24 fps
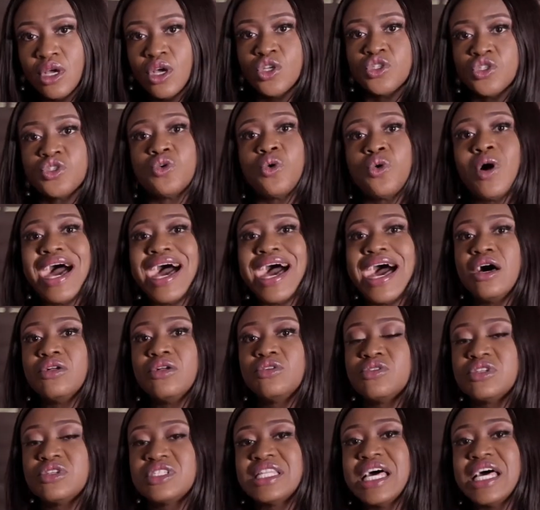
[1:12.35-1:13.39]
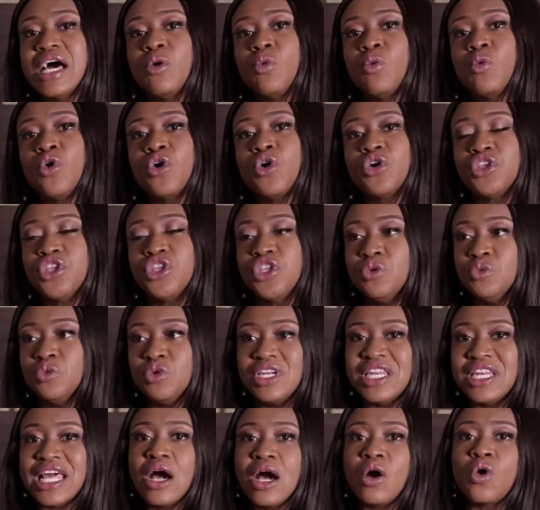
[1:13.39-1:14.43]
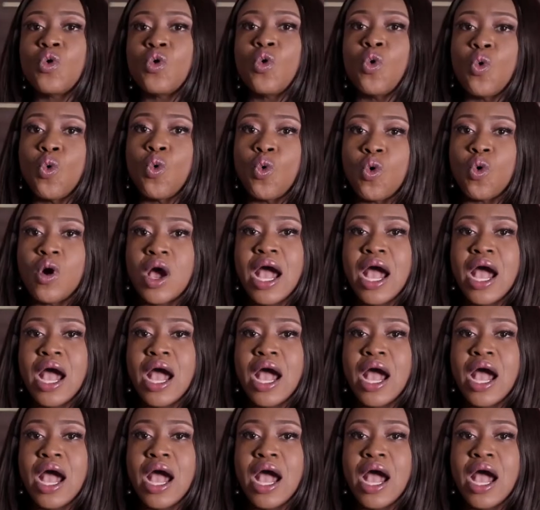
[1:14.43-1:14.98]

So how does that work? You would now go